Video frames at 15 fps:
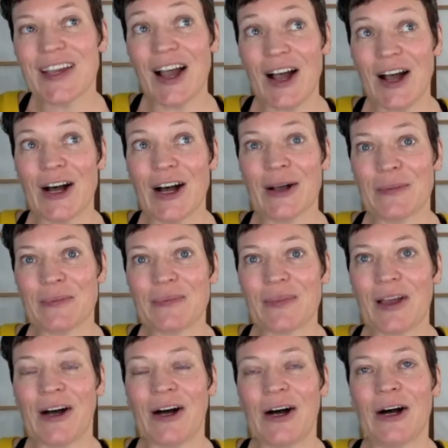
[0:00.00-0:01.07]
yeah.
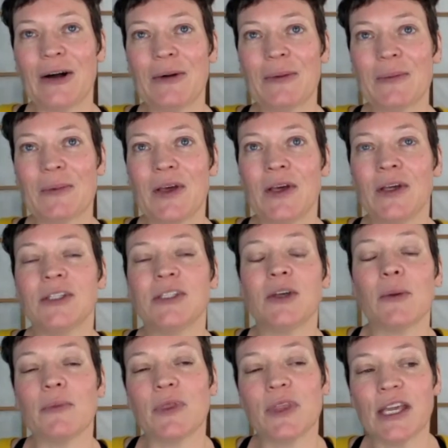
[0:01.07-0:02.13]
Um, so
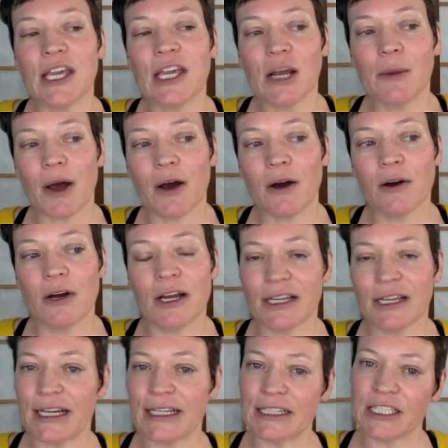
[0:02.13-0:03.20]
I'm thinking about
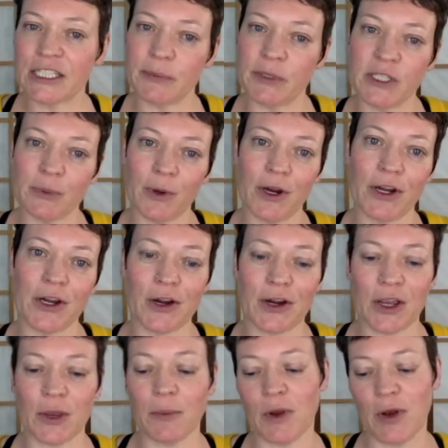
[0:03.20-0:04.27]
again this piece where you're
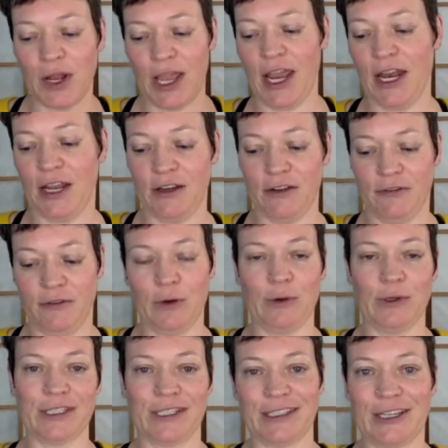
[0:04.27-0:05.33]
communicating to
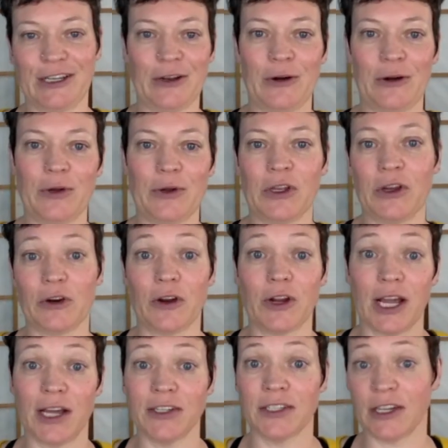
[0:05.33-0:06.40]
folks, you know, your
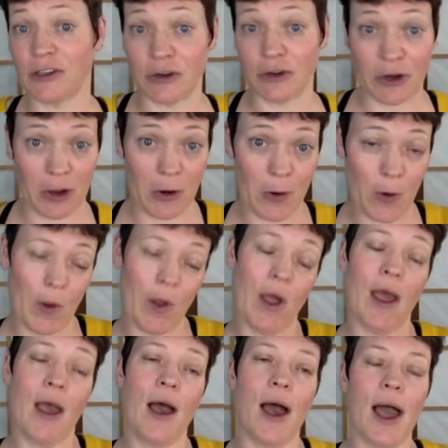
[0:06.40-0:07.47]
yes and your no.
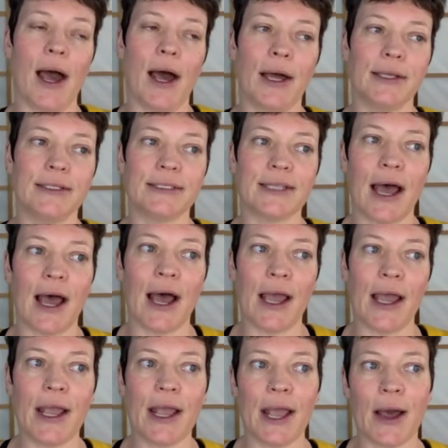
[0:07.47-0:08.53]
And
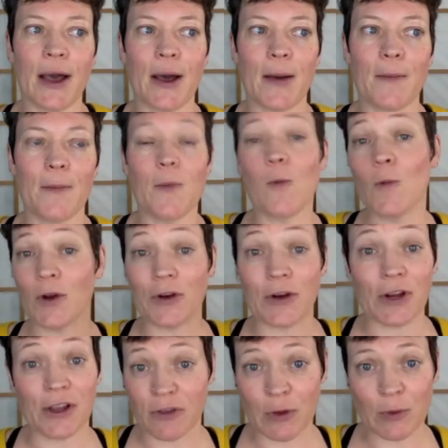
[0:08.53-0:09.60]
I am
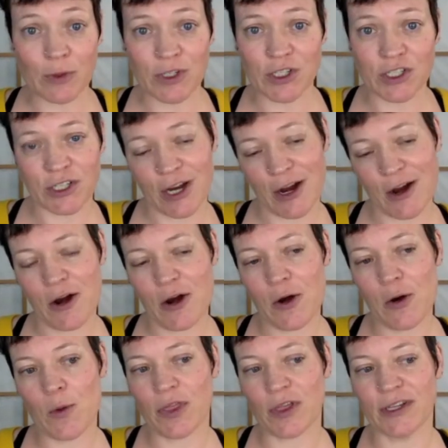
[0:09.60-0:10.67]
wondering if you would
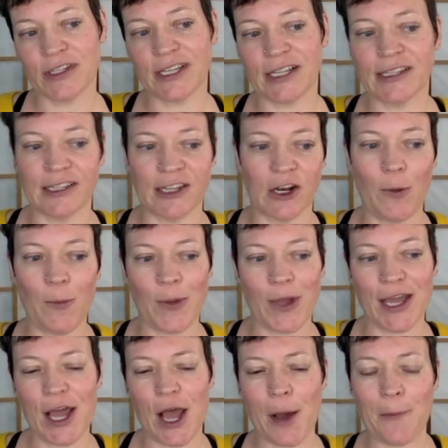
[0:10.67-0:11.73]
share with us a little
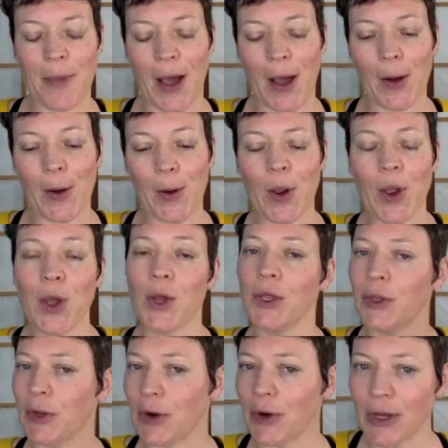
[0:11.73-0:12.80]
bit about
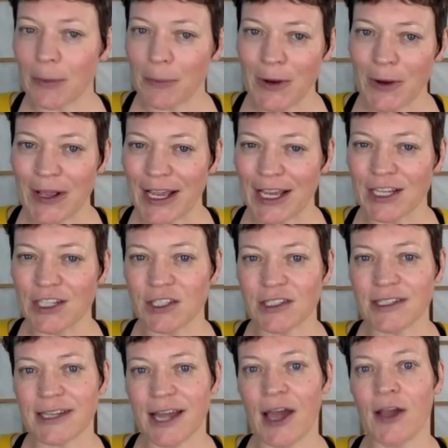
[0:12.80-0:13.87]
your communication
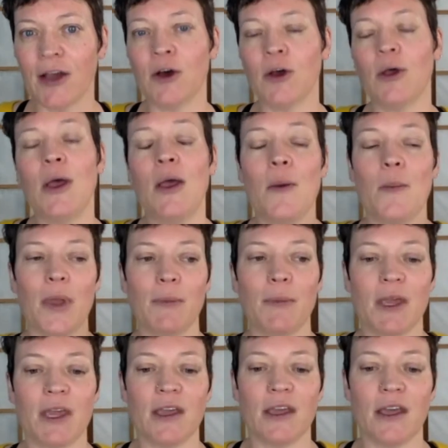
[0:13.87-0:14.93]
style,
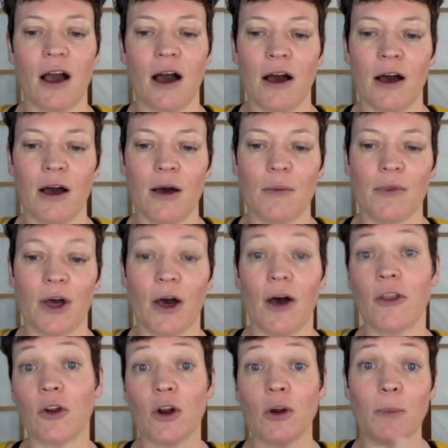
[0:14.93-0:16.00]
maybe um, the
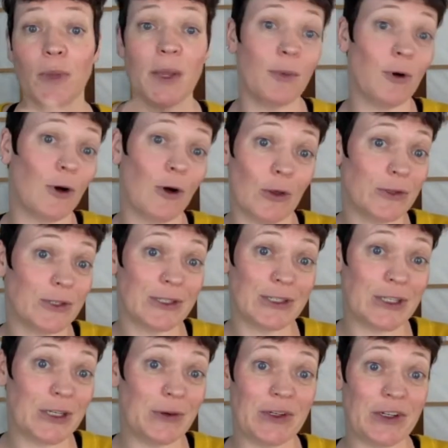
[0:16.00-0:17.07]
other people
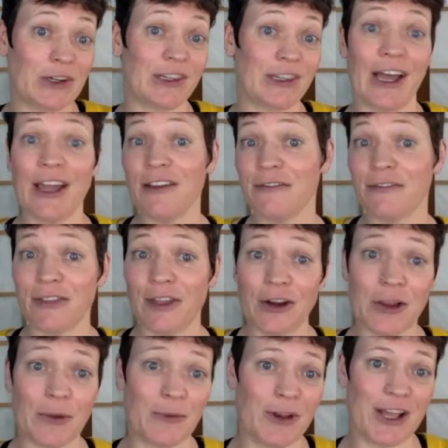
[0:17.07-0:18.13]
closest to you in your life, their
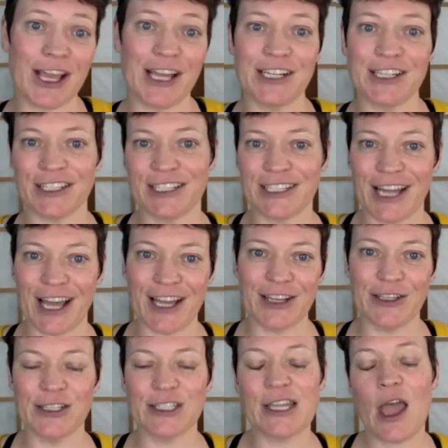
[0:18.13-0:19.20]
communication
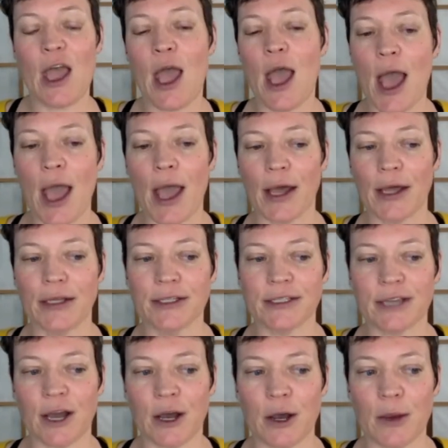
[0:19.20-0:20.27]
styles, and
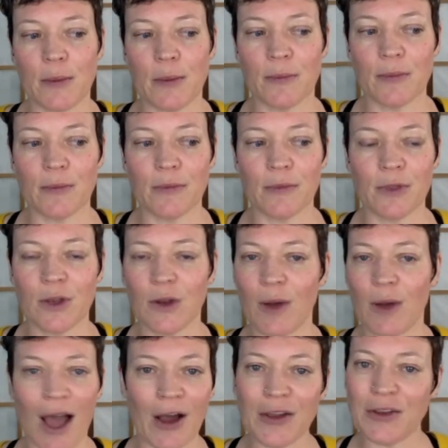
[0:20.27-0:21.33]
um, you know
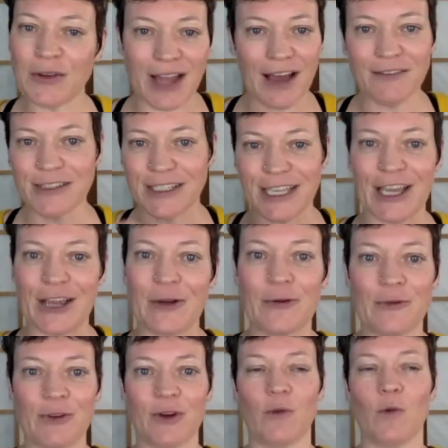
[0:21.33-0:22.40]
how you
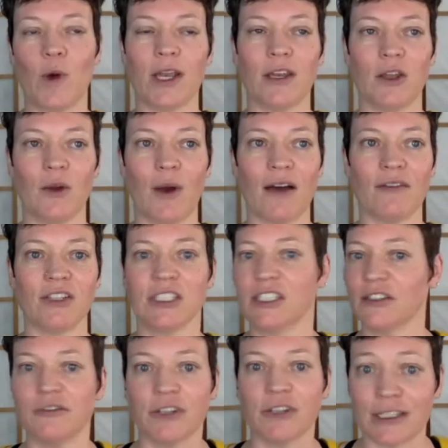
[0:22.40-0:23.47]
navigate when you have a
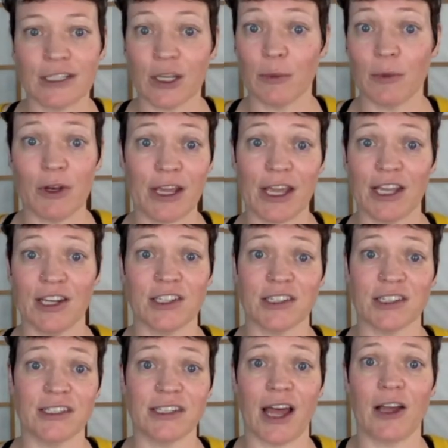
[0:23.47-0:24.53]
different communication
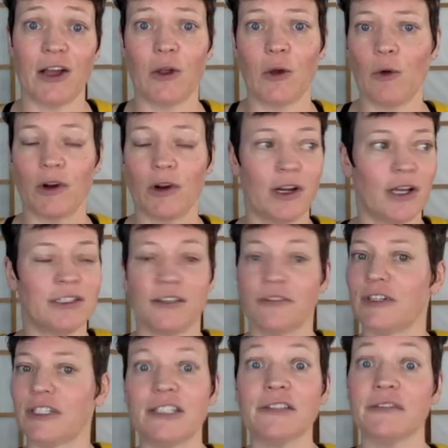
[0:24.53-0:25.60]
style or a
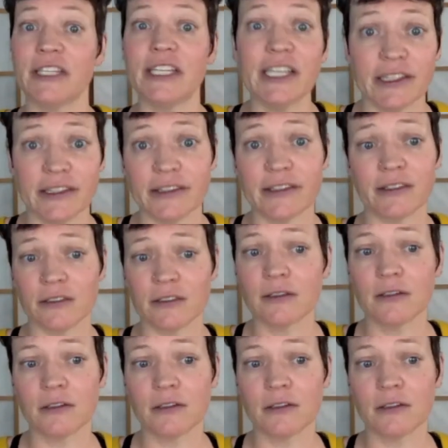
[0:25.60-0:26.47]
difference of needs